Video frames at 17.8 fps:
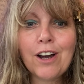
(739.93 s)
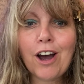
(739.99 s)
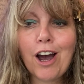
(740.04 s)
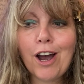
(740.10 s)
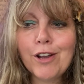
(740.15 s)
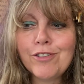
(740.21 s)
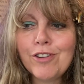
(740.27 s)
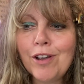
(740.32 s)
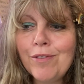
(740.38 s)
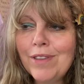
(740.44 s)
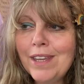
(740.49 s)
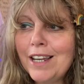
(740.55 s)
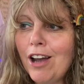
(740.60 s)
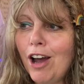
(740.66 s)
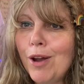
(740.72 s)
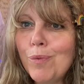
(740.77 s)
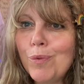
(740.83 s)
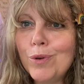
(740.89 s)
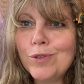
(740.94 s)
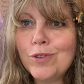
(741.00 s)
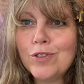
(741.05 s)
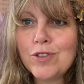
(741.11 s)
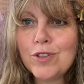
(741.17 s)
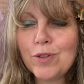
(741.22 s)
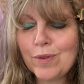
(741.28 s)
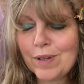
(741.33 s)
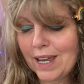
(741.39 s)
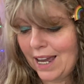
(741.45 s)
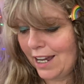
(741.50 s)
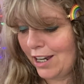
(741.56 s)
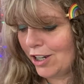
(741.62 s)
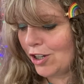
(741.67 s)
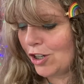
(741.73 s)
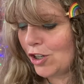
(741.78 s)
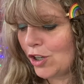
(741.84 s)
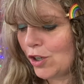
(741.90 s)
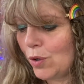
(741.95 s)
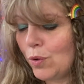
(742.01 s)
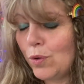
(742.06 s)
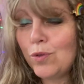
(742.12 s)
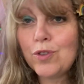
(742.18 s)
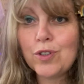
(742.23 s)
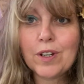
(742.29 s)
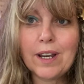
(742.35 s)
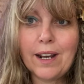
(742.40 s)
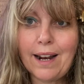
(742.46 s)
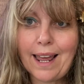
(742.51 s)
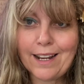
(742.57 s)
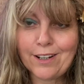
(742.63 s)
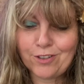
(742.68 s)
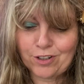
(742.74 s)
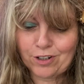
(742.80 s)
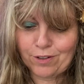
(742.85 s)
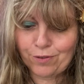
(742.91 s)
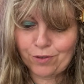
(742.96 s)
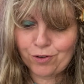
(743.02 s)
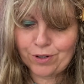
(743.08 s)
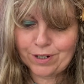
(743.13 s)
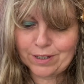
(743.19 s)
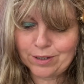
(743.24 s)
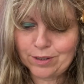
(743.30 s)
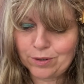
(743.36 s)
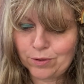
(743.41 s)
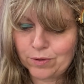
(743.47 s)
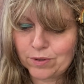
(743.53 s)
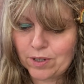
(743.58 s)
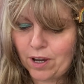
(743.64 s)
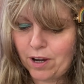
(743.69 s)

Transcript: I don't think I want to get a huge collection of crystals,